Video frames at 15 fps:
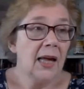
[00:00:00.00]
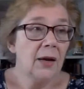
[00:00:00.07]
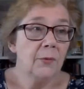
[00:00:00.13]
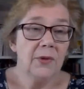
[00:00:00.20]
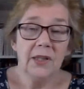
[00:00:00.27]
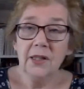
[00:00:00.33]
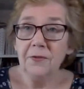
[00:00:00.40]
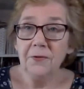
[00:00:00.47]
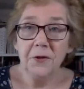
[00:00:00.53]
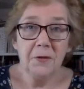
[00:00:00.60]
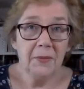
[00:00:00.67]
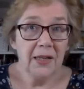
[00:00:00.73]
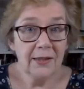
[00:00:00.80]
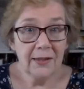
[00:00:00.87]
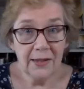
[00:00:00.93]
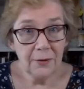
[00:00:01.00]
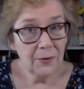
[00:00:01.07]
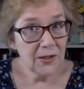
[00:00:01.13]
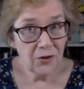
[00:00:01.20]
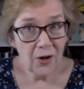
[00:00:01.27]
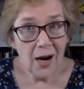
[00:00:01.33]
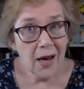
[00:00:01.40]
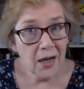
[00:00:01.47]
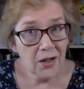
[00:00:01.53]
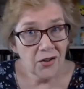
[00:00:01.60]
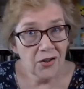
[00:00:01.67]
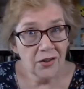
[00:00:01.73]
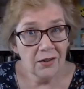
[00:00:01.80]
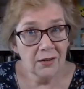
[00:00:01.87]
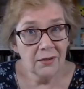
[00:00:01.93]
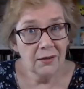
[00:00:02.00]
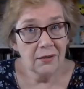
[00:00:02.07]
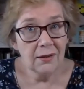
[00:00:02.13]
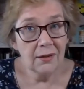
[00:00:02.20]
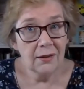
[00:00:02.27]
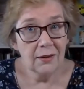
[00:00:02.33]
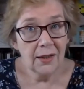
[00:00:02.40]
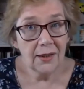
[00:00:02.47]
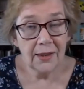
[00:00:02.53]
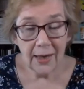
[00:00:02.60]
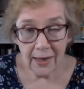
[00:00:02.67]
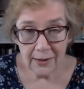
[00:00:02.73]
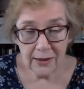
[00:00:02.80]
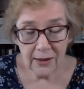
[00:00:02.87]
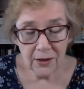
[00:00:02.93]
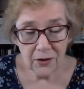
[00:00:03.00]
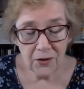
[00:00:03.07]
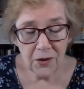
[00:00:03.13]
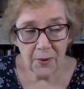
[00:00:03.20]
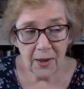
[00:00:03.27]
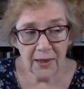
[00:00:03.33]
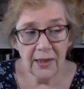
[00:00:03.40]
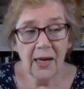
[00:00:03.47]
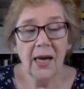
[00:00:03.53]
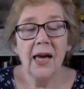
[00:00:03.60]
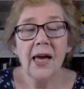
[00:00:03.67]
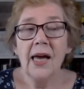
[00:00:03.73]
And within a few months, it was trashed. And they had to get a new one.